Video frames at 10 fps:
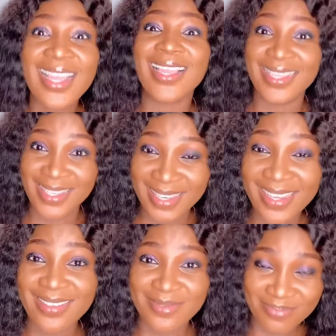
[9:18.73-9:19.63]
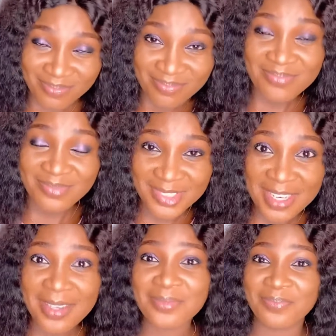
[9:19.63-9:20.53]
Yeah.
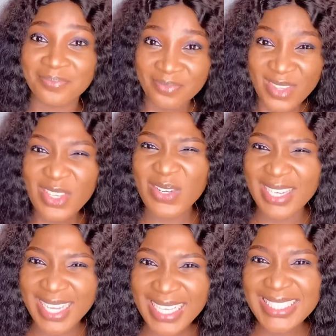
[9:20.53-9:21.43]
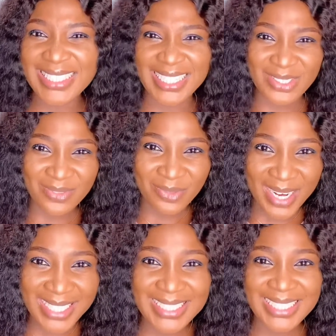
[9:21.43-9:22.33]
Your guess is as
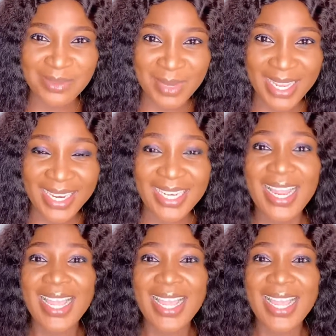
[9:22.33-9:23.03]
right as mine.